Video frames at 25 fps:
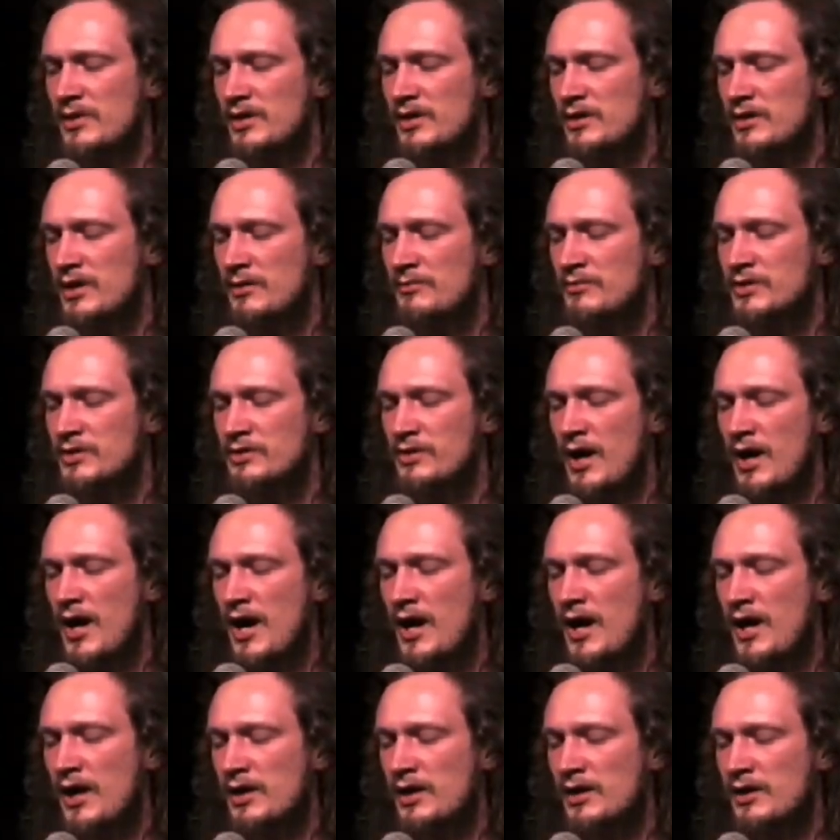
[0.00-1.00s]
them
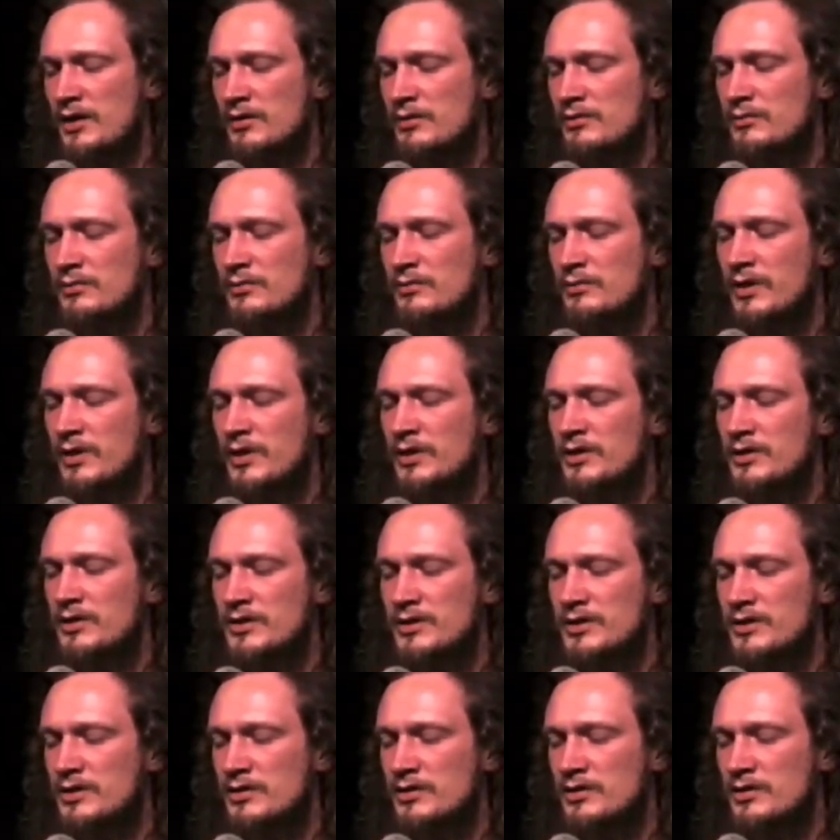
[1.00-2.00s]
dry, and
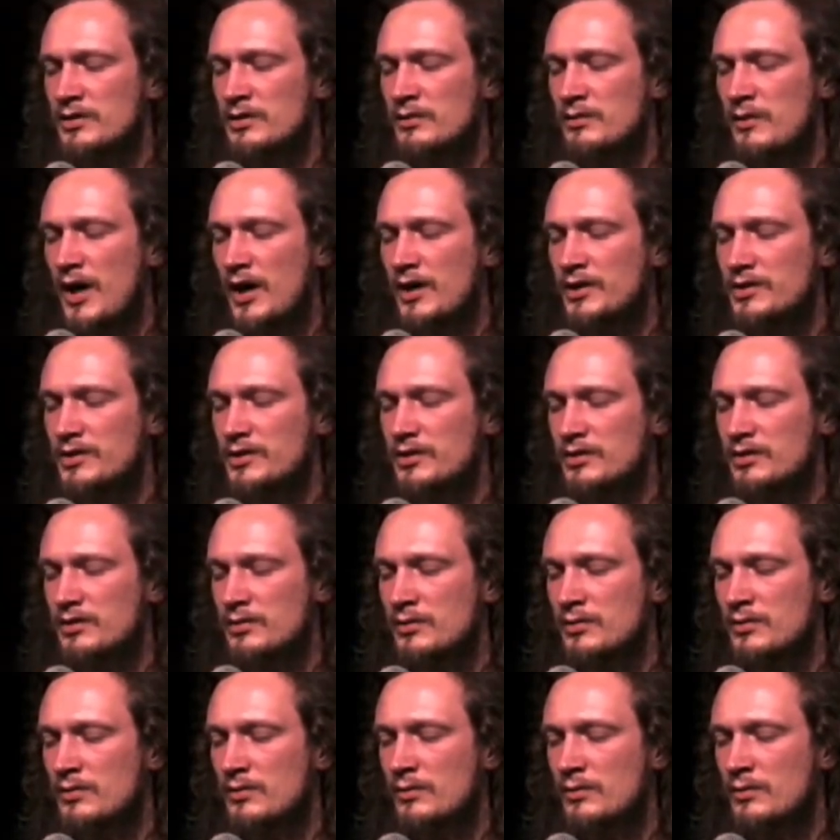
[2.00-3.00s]
witlessly watching
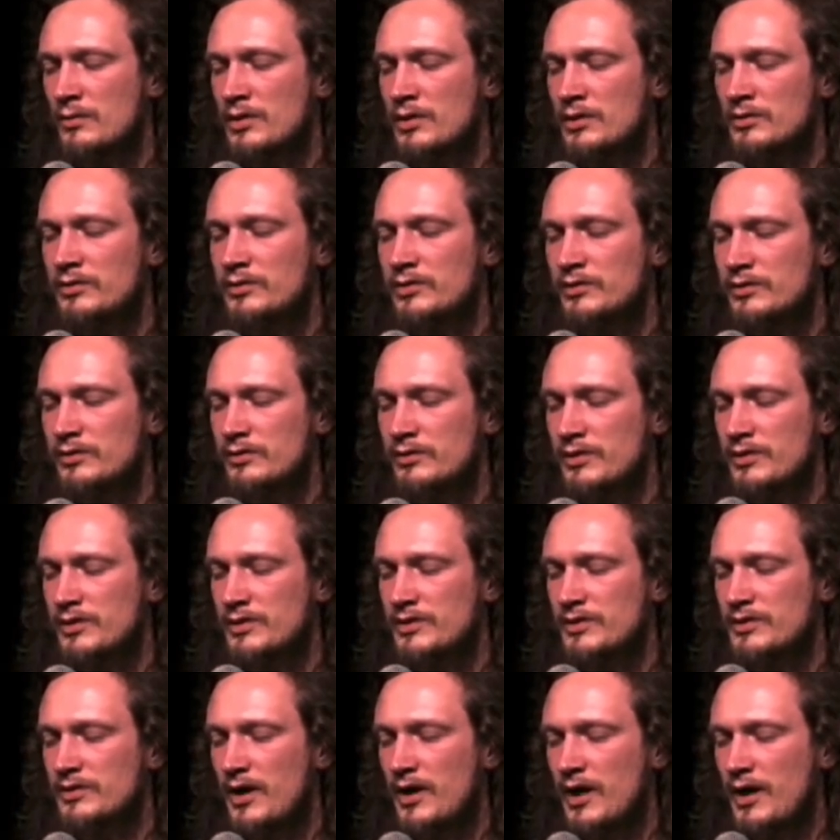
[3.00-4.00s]
the
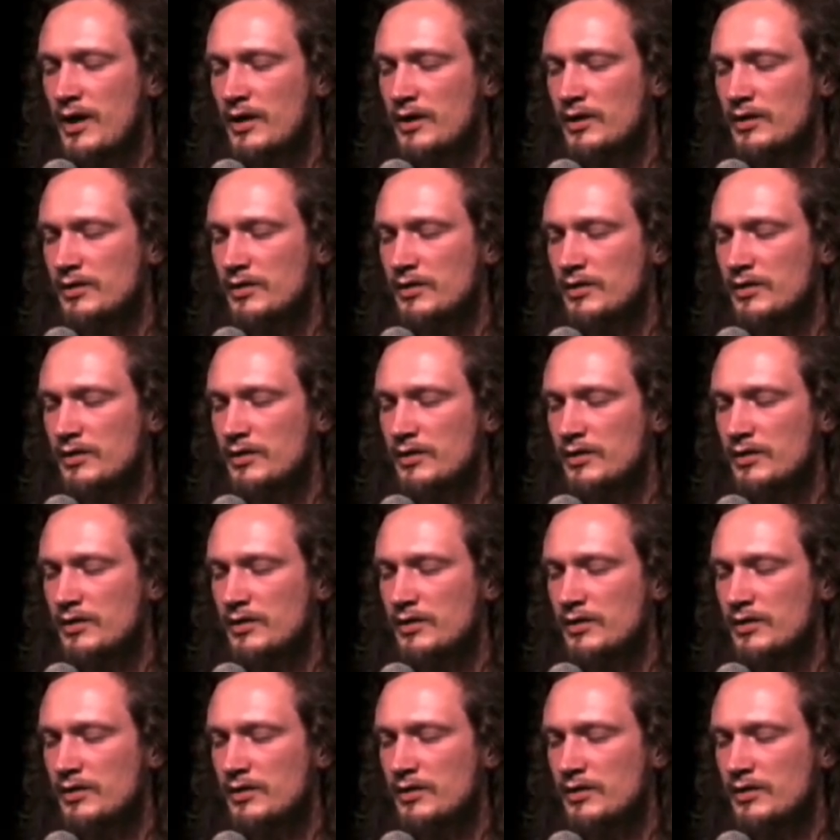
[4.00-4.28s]
wilderness die.